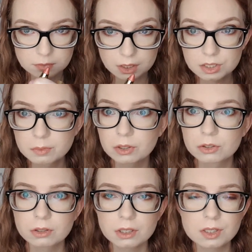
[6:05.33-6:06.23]
And it
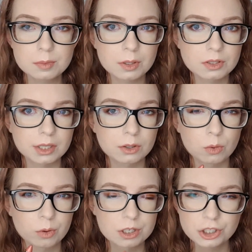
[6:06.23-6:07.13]
smells really good. It smells like
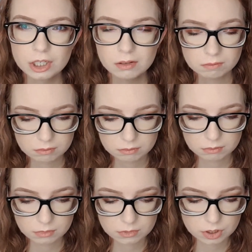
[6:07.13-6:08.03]
orangey.
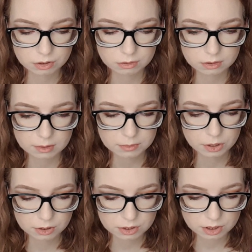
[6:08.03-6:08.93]
So I'm
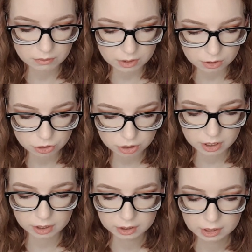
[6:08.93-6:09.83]
curious to give that a
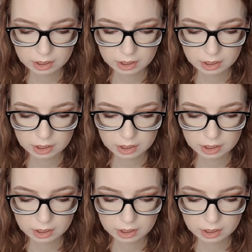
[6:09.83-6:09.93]
try.